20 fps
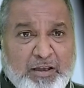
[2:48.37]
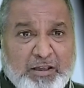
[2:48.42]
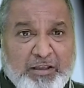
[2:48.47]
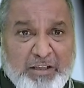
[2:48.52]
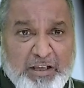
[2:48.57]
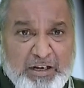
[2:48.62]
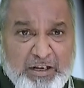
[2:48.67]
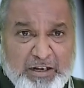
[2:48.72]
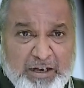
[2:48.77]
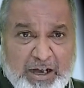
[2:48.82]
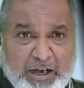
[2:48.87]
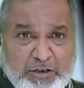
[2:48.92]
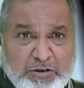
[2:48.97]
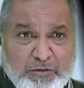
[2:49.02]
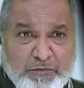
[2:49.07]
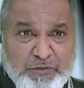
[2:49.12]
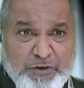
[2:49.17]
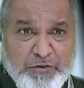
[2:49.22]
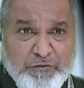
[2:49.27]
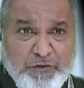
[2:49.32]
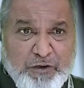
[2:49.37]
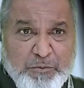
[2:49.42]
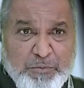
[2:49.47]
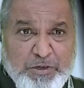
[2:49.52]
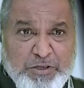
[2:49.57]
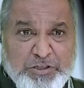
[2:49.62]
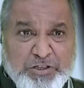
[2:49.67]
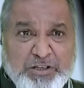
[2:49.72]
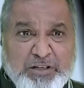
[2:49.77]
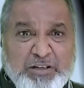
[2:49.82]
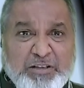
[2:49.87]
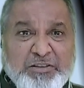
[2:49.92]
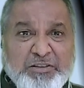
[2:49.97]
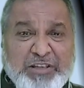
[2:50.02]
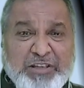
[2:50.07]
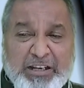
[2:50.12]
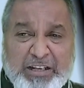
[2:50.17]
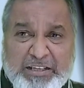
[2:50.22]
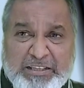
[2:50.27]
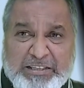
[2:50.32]
Then right of information,
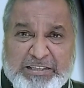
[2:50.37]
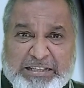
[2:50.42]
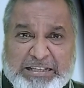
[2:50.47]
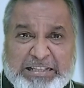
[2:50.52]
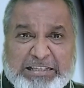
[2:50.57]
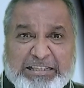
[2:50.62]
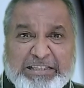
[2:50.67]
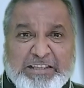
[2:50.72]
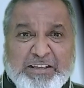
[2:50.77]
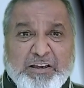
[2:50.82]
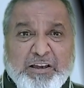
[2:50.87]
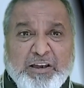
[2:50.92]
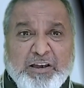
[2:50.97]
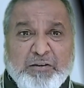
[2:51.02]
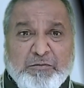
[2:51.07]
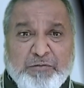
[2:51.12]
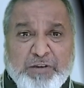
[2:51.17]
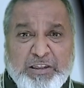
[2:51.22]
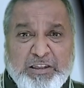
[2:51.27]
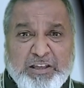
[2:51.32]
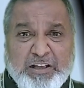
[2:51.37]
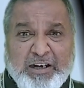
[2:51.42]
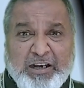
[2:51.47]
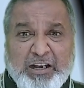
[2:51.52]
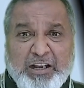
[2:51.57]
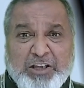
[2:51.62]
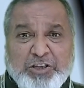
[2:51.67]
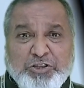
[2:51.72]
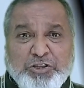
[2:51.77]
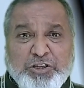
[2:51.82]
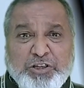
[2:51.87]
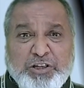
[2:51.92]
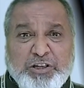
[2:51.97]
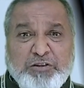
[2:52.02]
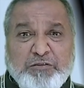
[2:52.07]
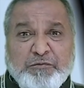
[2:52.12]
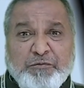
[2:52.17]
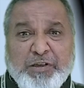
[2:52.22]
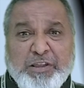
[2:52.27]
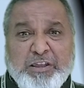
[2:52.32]
genesis with the
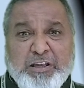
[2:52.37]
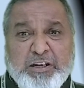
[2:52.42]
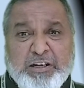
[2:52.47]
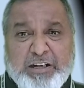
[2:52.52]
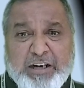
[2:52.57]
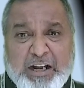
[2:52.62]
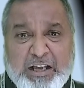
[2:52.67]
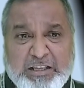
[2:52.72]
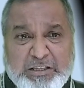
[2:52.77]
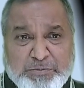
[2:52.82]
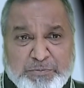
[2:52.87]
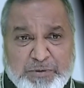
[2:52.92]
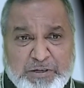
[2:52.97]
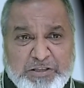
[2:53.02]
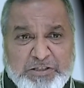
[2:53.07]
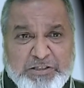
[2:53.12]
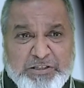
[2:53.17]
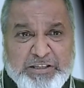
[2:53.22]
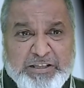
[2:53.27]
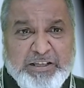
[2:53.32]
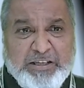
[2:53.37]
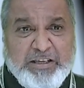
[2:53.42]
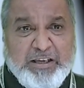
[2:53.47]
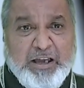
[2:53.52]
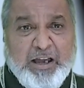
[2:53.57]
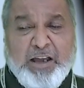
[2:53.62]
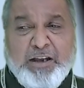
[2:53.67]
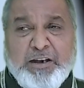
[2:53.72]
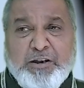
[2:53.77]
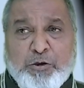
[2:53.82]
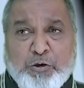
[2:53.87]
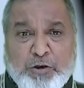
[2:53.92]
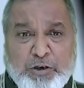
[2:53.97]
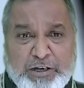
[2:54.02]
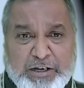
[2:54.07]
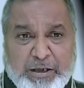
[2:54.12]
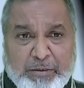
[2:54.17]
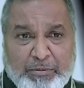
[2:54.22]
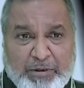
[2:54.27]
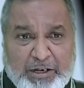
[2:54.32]
relation with the transparency and
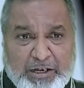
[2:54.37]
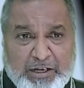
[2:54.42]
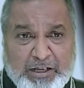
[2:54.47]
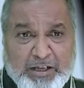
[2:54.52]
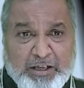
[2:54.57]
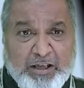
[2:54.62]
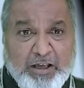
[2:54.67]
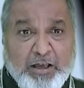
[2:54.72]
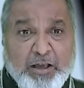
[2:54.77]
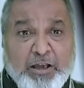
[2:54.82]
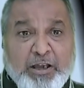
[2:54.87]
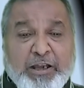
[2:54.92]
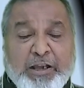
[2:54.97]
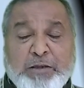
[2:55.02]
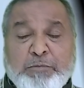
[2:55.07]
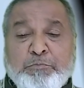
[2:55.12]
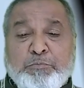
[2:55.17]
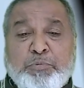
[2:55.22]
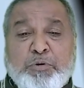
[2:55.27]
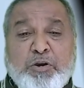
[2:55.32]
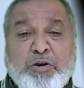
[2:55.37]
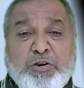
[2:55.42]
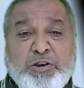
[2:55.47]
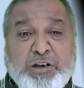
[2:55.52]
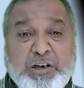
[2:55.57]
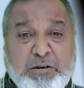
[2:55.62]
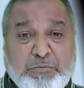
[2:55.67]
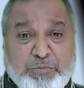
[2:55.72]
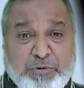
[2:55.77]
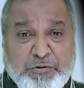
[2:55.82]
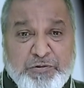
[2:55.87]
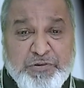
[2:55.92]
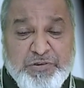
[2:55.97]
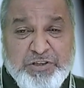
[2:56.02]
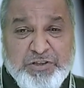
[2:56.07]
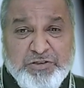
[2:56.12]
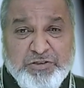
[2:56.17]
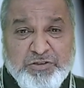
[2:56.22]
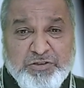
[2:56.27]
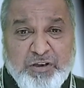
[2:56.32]
accountability, important
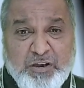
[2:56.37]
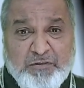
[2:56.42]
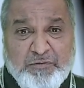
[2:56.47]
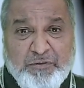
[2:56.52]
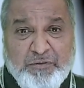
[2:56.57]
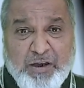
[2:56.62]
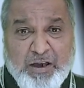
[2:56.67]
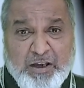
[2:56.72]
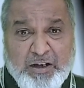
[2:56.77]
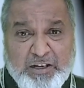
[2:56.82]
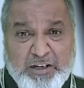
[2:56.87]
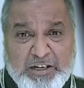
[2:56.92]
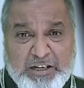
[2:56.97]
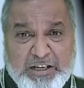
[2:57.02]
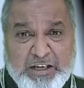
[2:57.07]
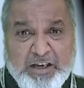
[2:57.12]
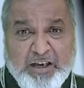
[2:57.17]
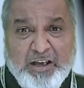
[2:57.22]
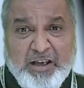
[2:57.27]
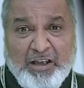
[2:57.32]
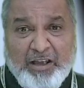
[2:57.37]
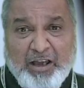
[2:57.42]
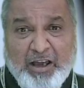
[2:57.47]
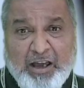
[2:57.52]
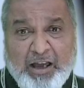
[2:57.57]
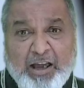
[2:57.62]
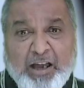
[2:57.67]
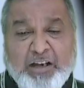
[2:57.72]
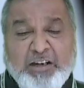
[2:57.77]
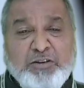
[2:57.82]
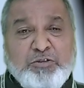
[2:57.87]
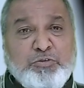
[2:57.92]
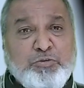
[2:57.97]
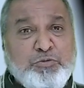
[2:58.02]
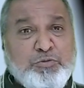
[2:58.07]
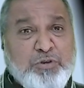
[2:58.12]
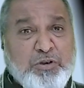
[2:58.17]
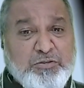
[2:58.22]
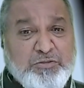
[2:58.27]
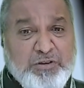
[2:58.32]
provisions of RTI Act
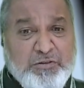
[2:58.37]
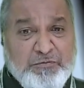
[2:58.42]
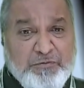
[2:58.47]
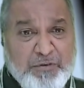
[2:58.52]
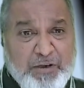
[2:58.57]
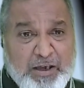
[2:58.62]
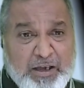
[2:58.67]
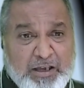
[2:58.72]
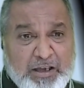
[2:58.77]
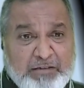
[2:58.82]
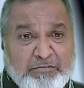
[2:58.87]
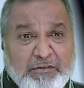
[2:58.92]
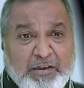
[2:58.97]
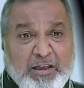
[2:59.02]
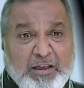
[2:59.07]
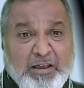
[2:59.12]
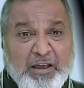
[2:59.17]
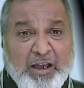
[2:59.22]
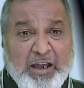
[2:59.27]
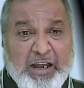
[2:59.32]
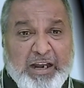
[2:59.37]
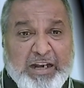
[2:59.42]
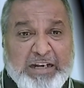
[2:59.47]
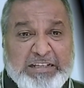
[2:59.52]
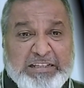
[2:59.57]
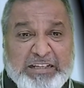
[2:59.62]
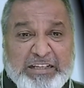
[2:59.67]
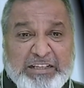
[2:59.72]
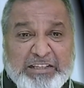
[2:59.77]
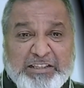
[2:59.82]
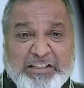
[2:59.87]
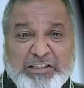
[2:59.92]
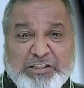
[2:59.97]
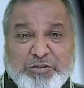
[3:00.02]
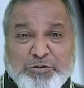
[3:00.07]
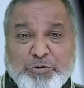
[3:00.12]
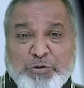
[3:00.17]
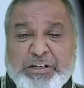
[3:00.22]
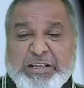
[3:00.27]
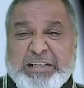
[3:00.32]
2005 and success
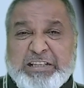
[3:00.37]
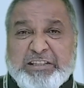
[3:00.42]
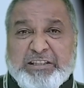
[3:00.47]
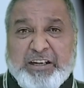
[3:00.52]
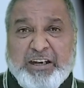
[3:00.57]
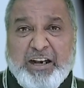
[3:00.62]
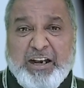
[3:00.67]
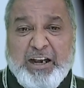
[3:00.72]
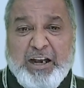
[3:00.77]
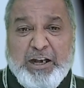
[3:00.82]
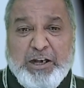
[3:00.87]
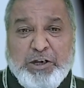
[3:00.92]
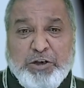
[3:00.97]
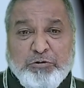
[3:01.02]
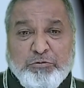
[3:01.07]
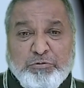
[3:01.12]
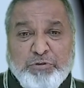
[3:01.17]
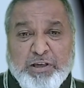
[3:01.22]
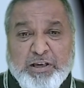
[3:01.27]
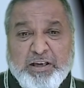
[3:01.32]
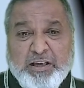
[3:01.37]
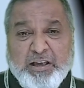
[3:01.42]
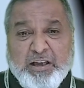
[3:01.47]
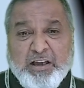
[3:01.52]
stories related to the